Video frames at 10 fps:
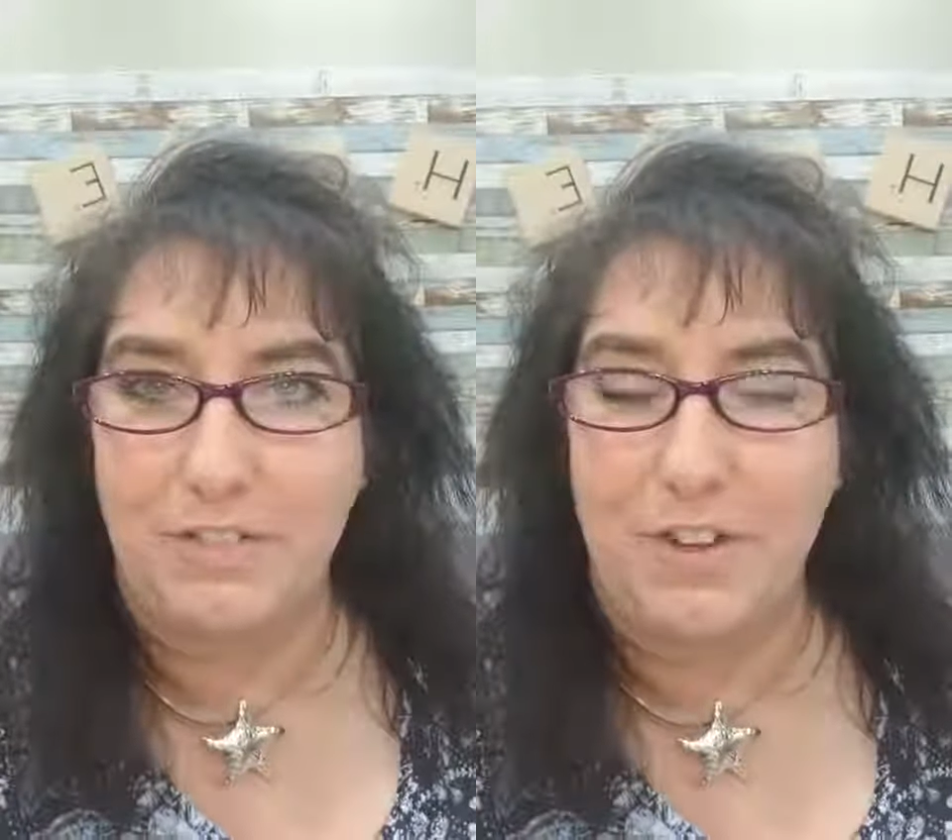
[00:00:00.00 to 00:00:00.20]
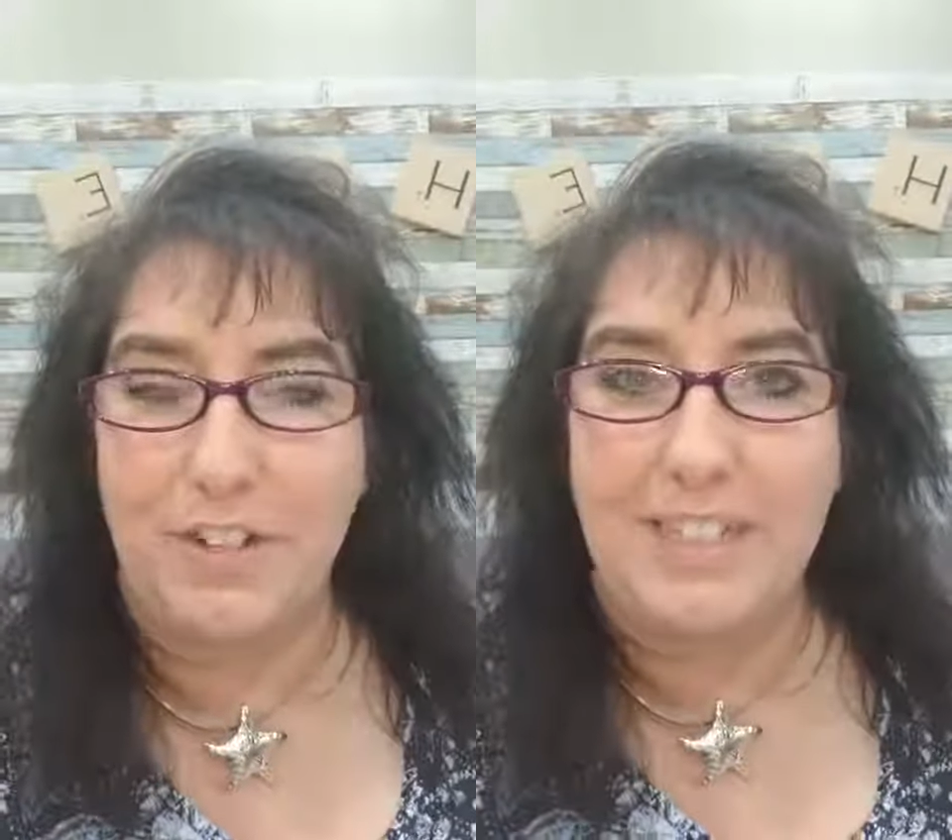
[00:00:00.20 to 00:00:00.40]

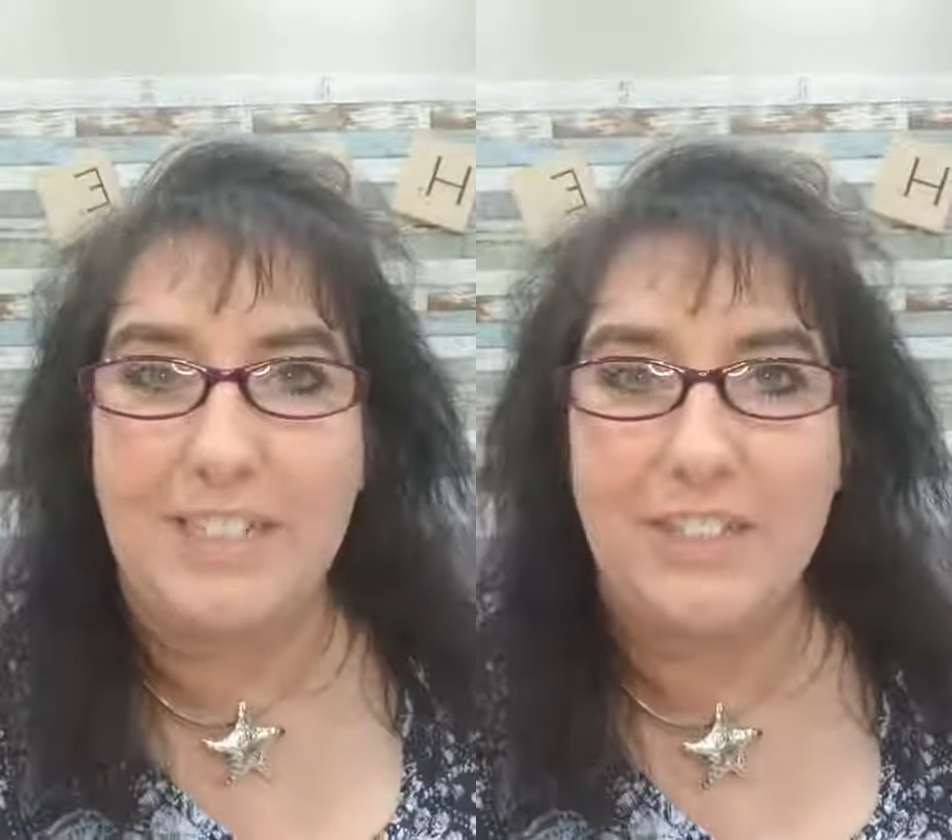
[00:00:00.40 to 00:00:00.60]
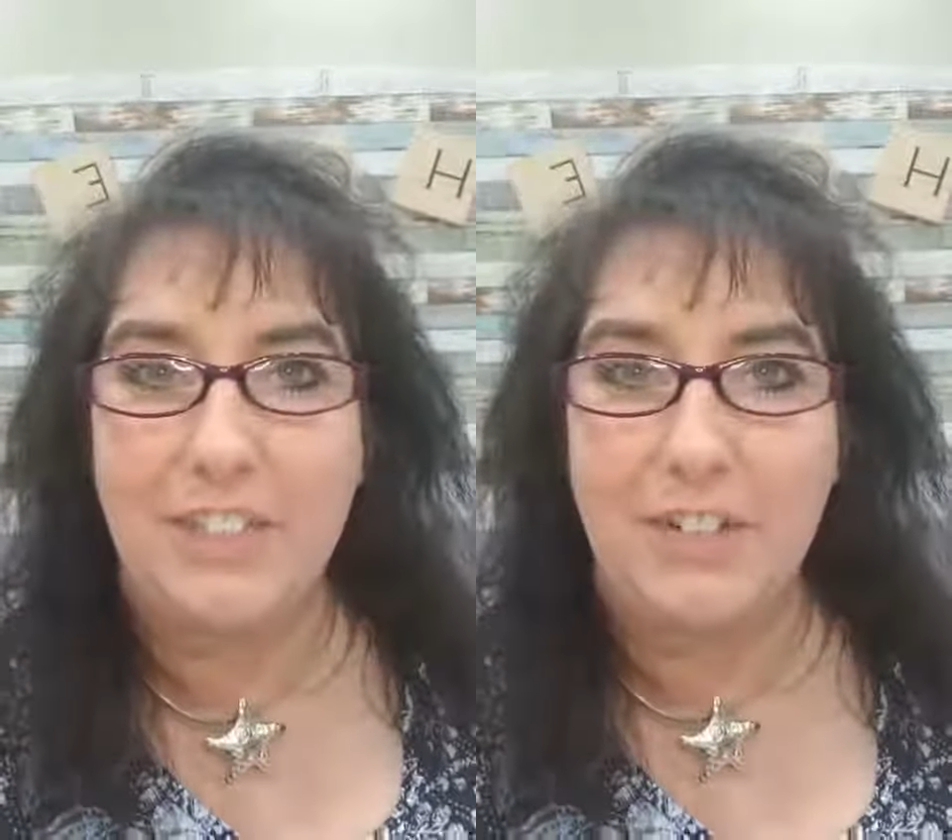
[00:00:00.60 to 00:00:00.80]
fall
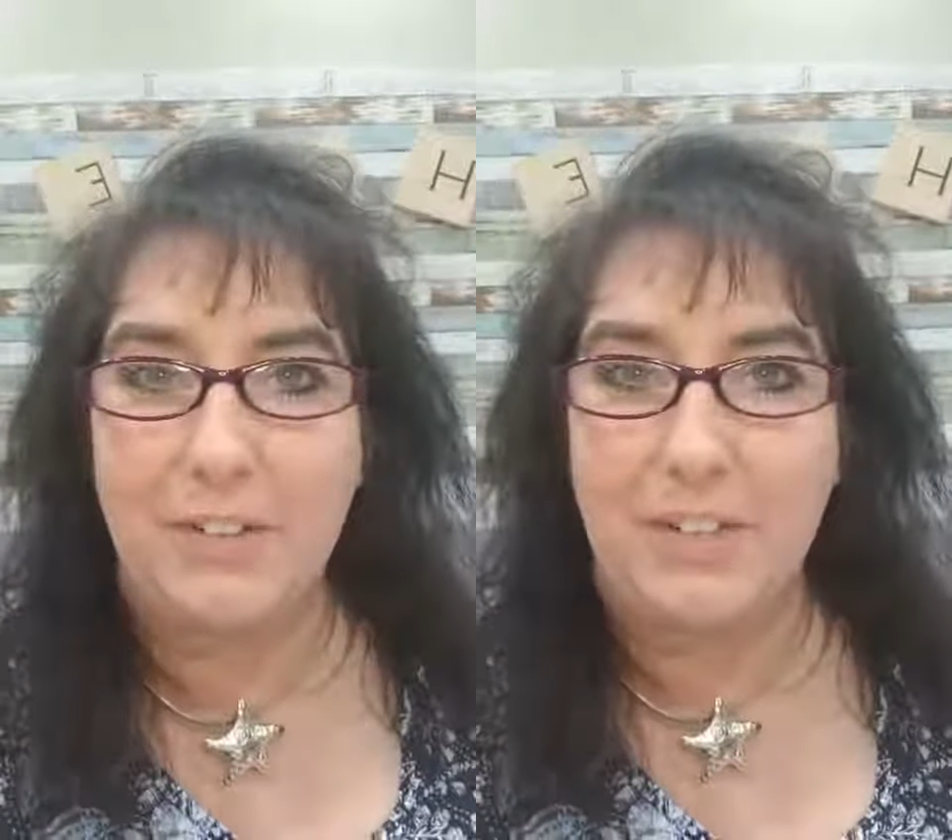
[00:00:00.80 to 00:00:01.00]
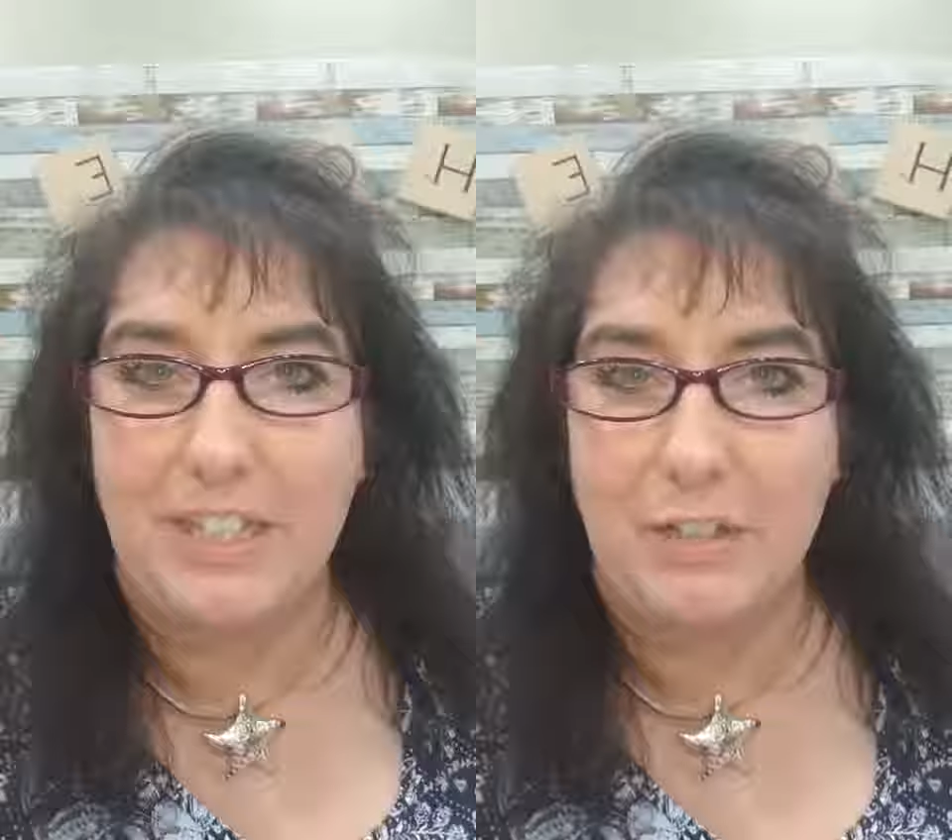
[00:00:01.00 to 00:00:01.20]

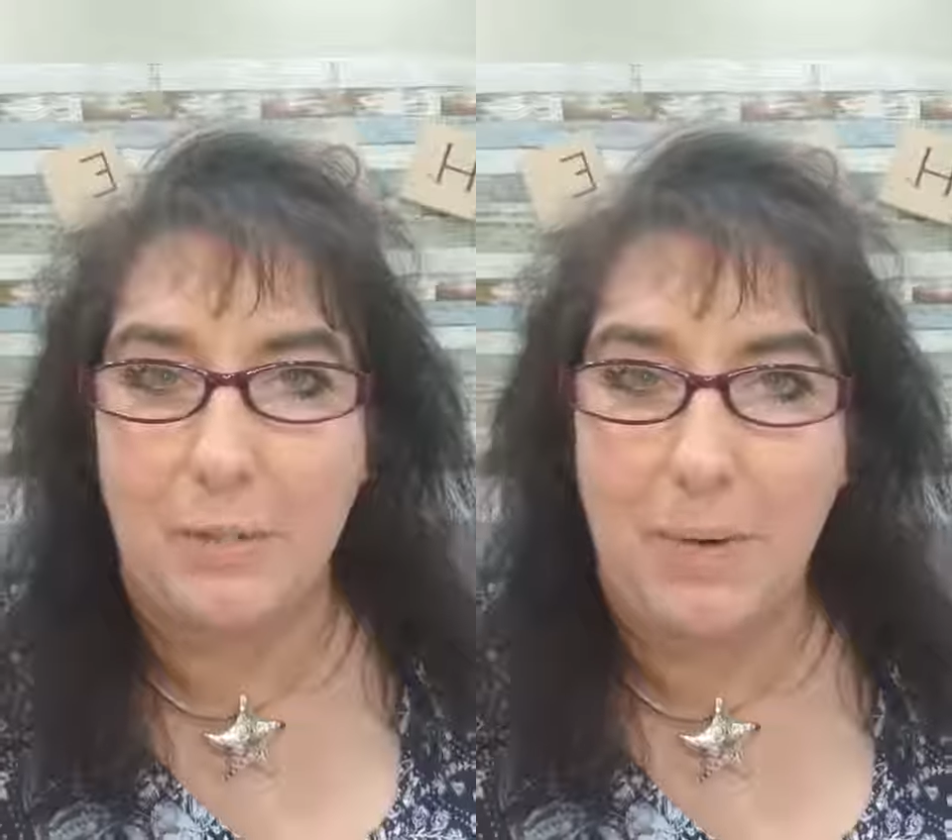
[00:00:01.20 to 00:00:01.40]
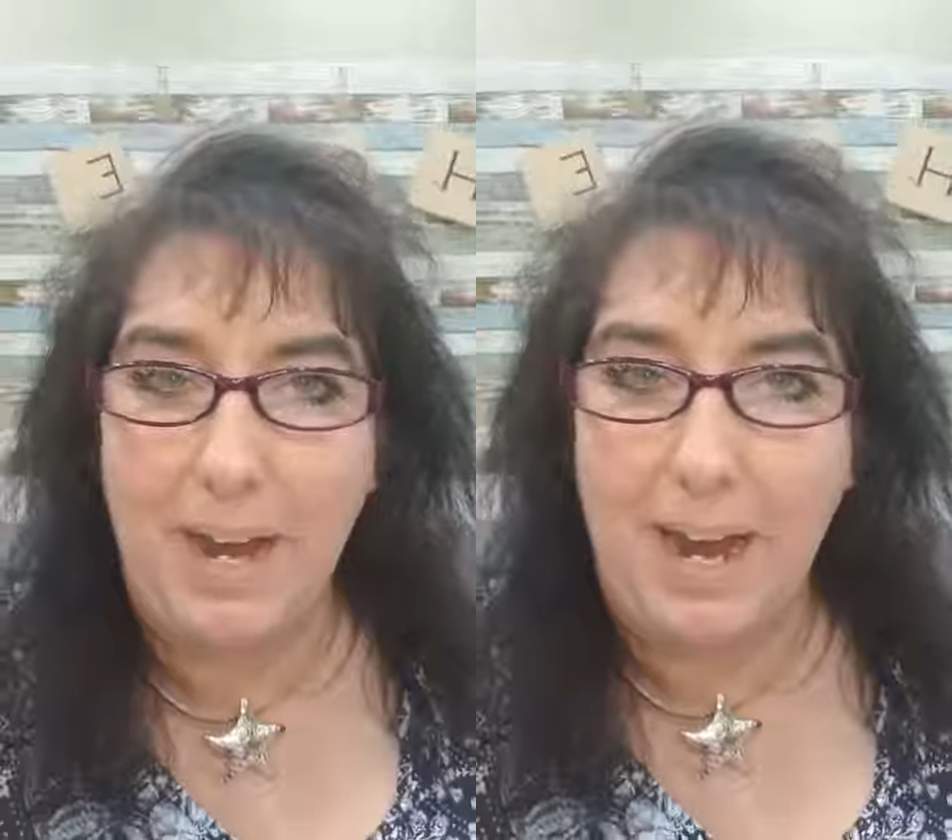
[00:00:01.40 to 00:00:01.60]
into the
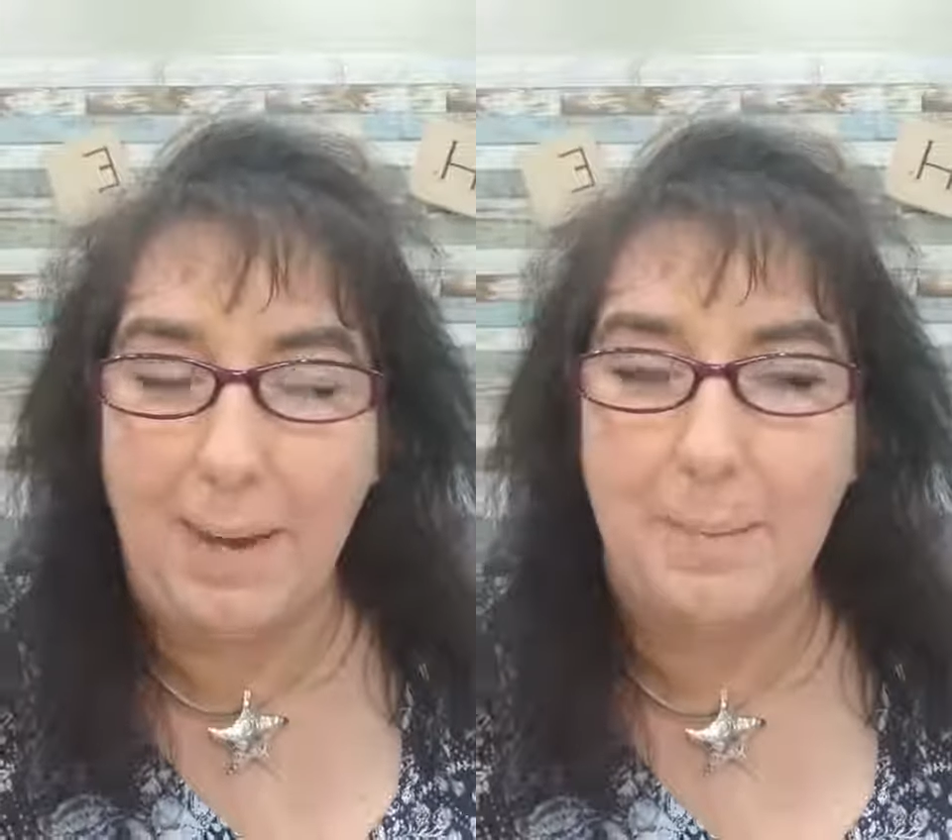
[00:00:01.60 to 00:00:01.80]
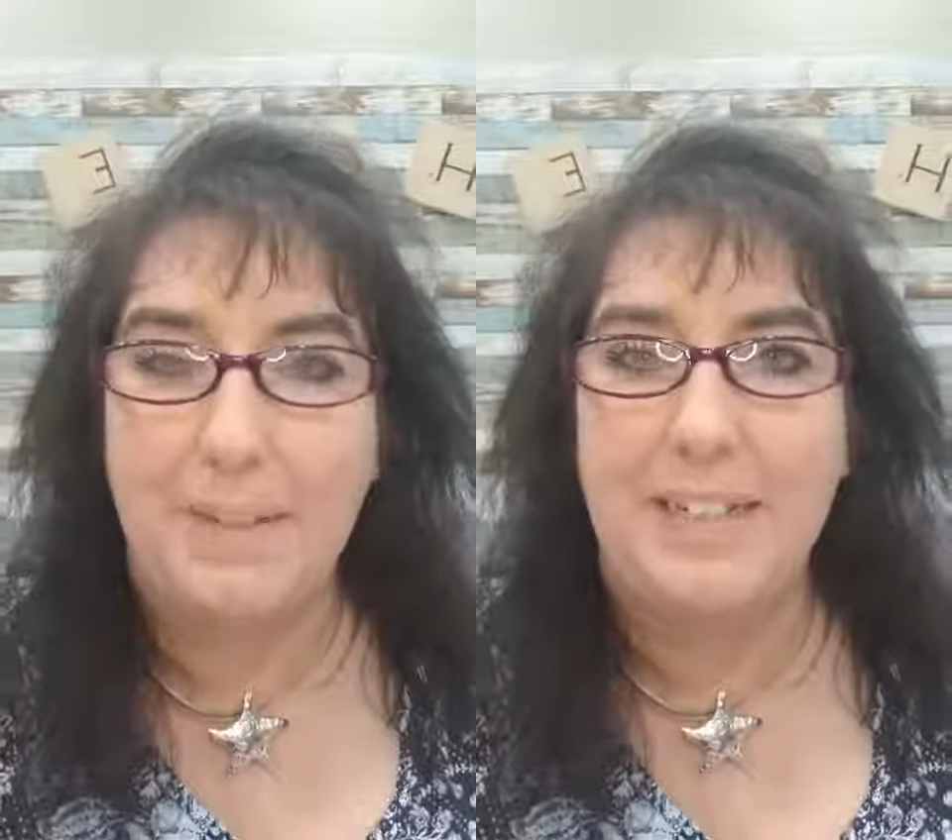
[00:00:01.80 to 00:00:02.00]
trap